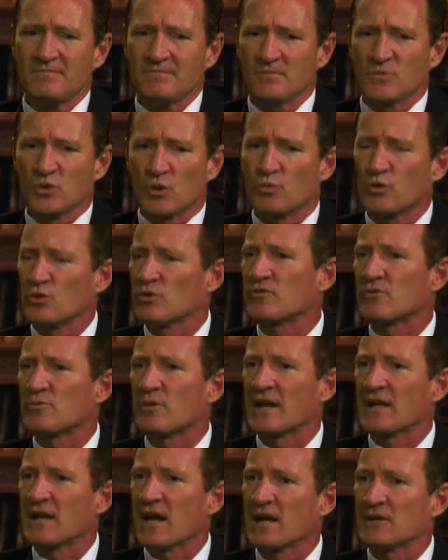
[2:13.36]
the rules and
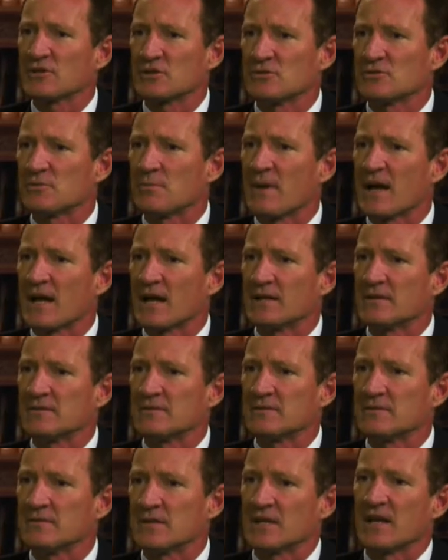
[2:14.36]
regulations are made
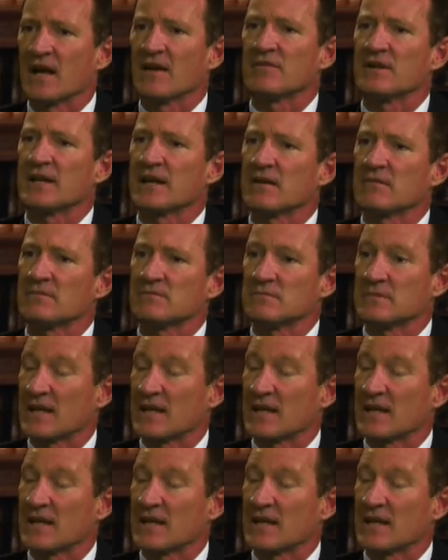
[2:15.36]
that govern our,